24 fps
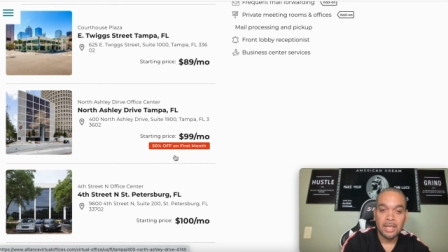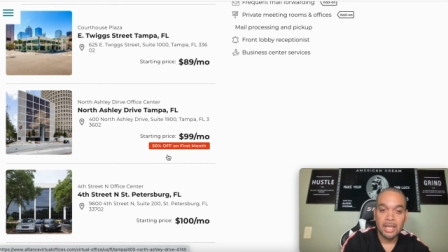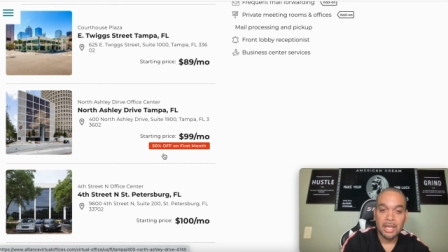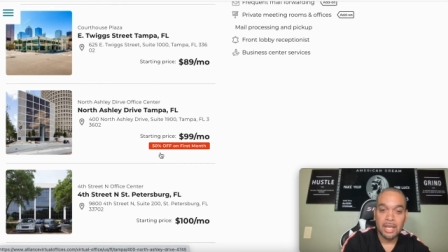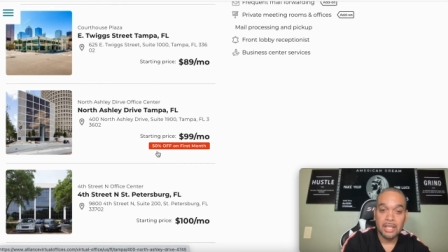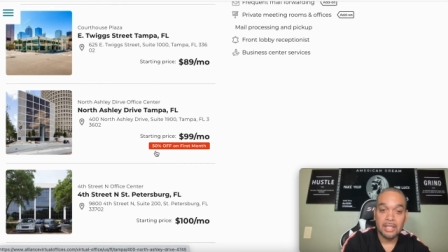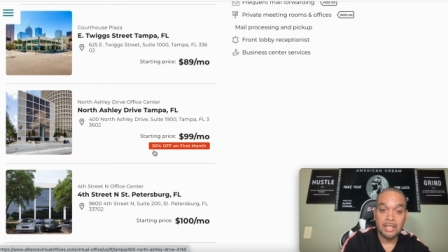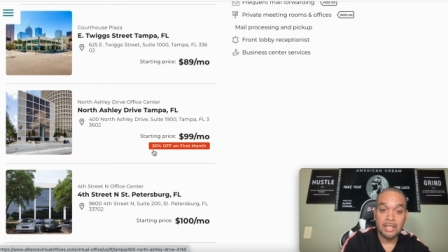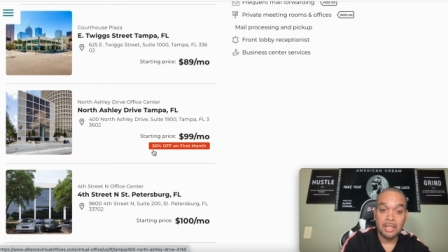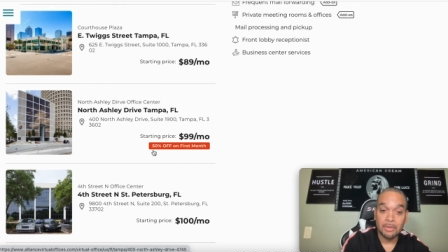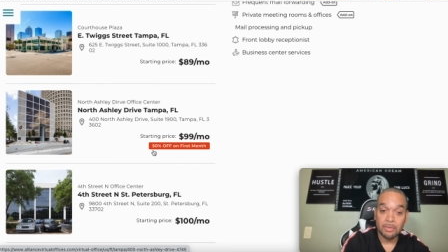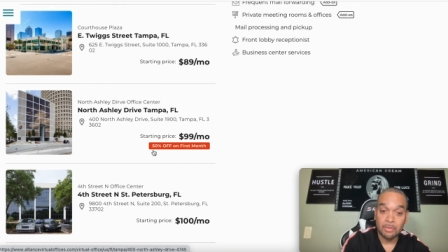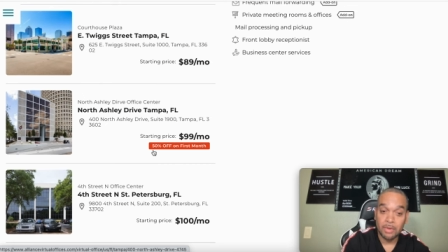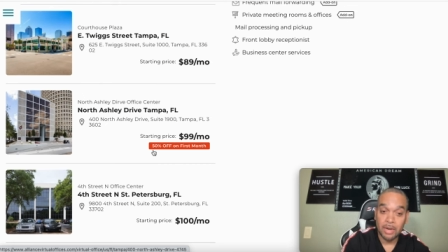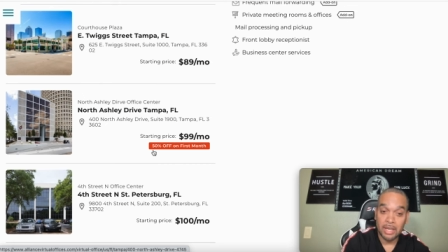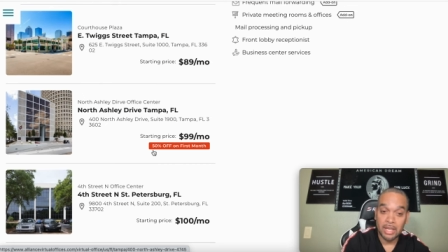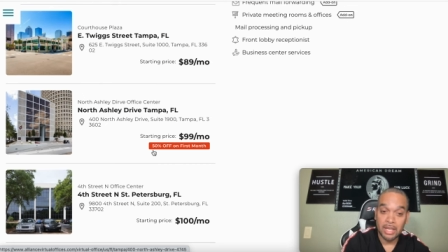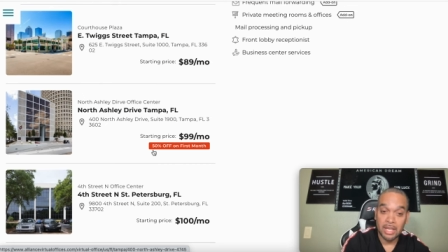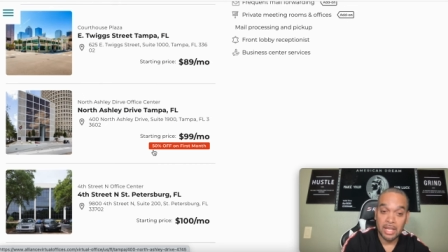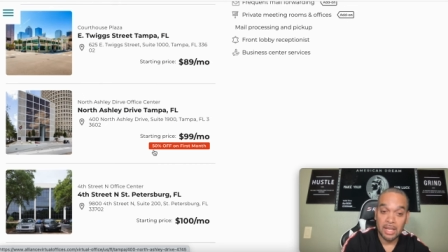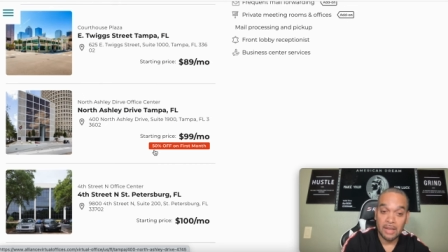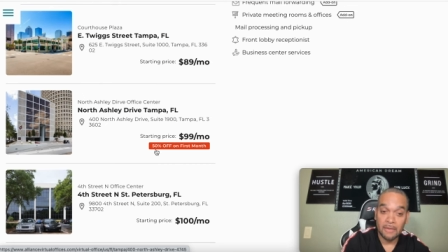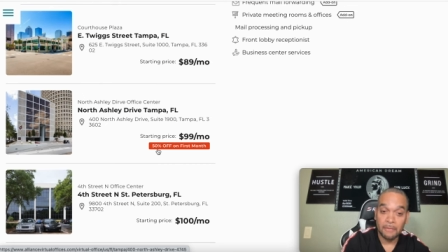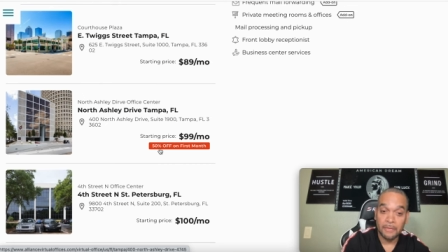And then right
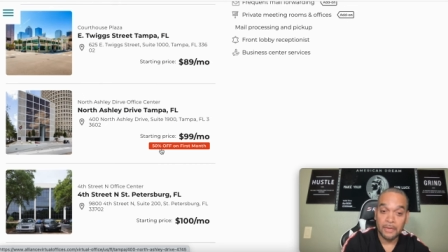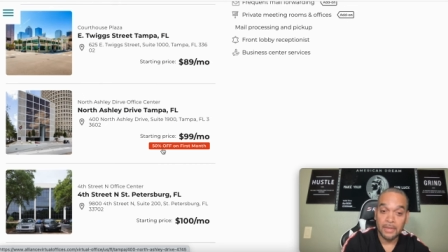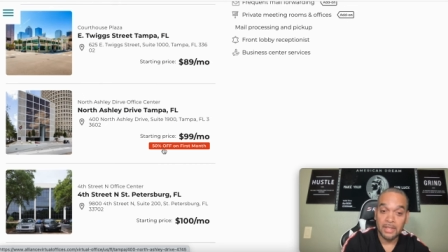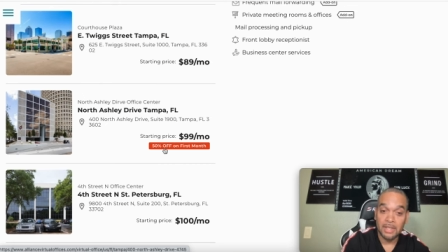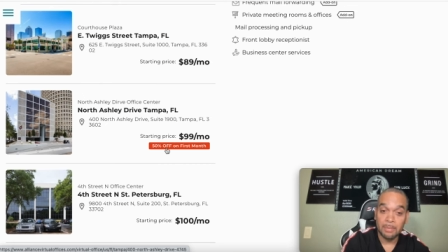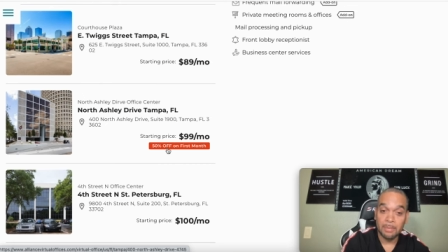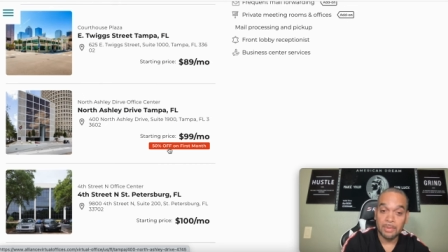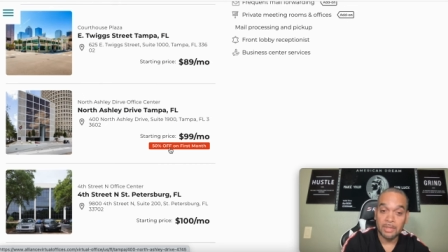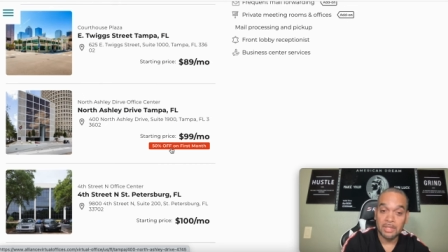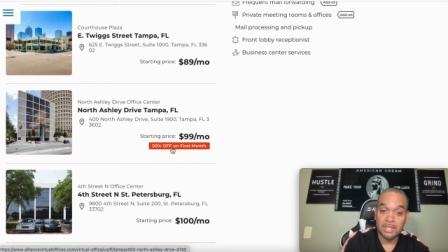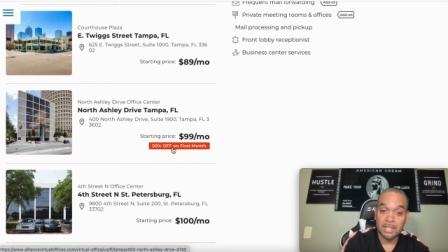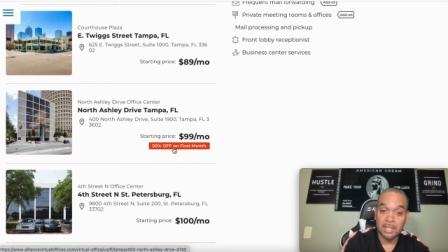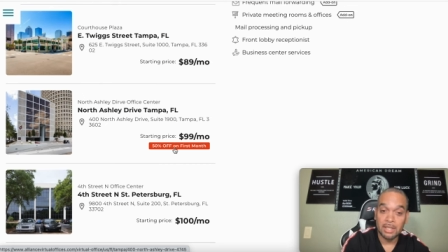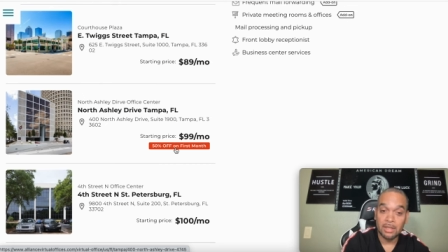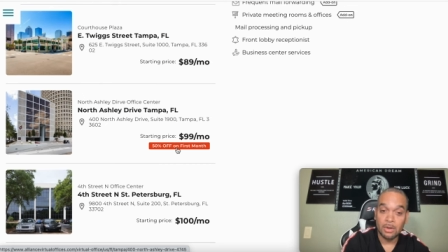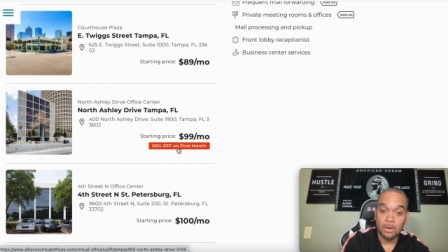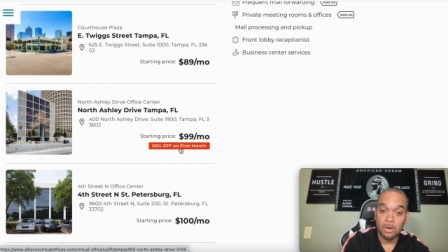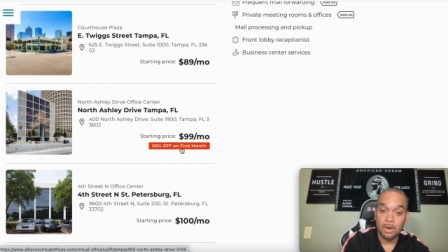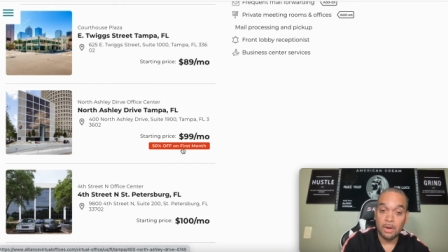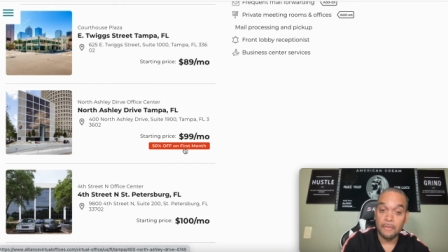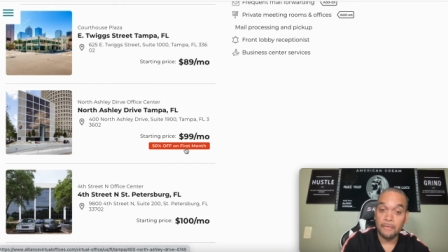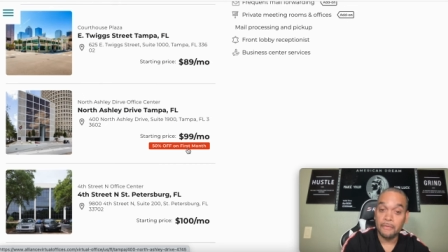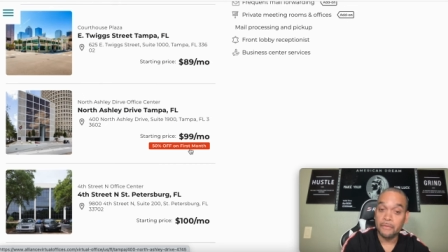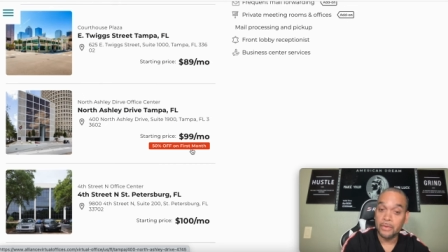here, 50%
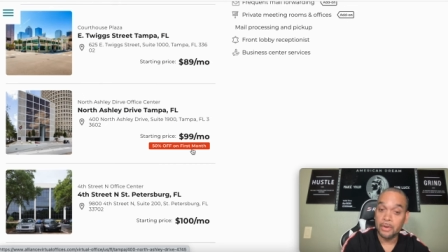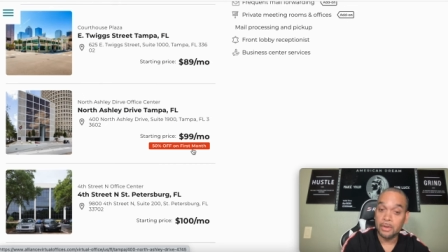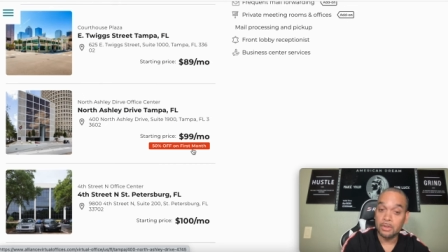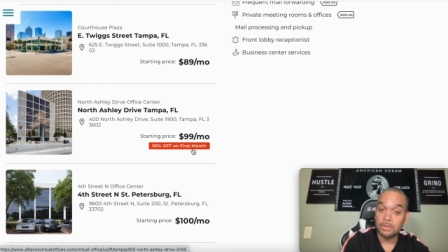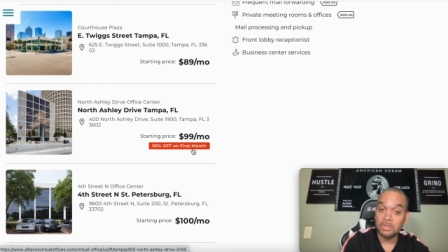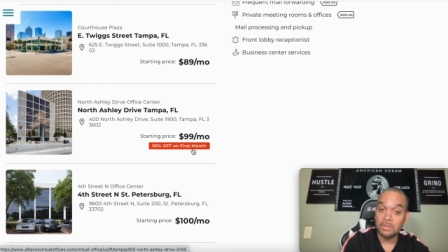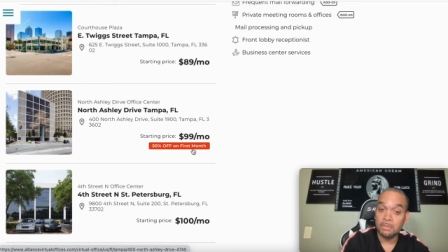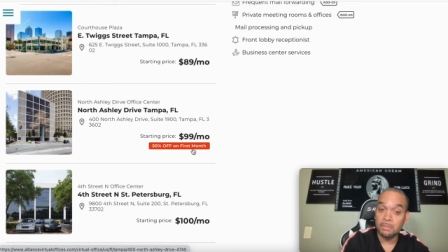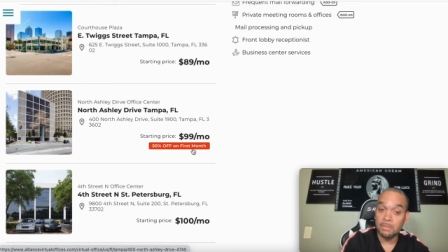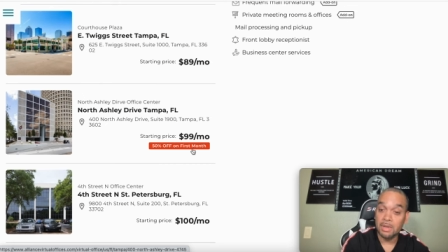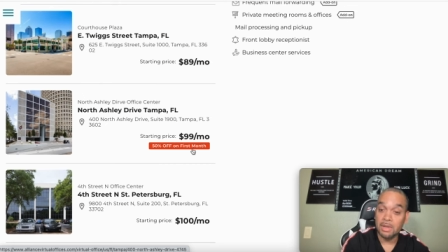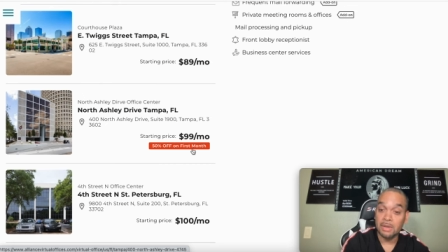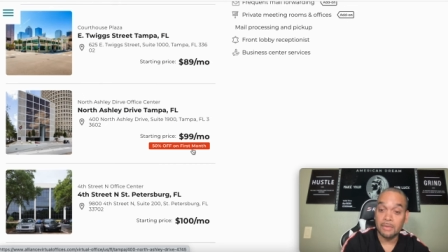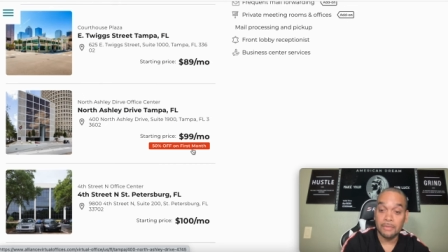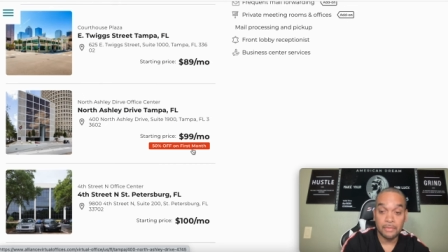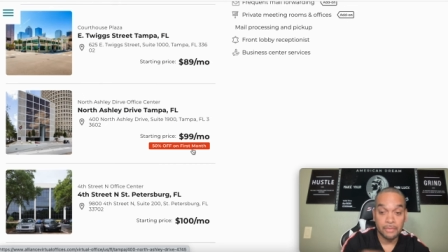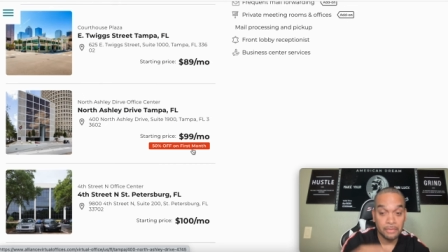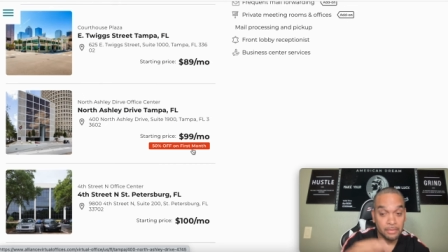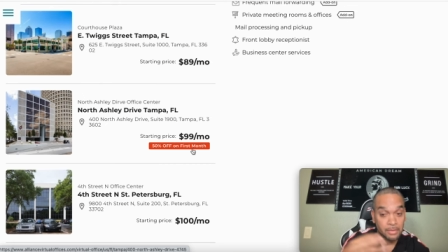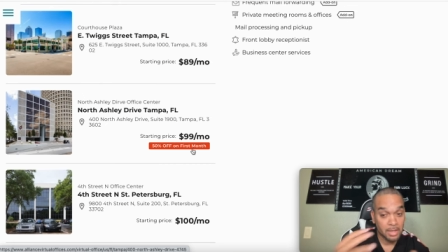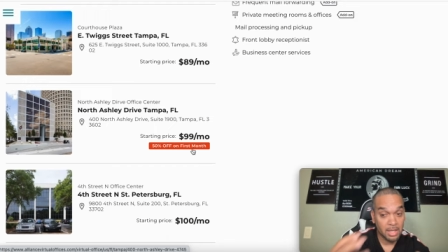off first month.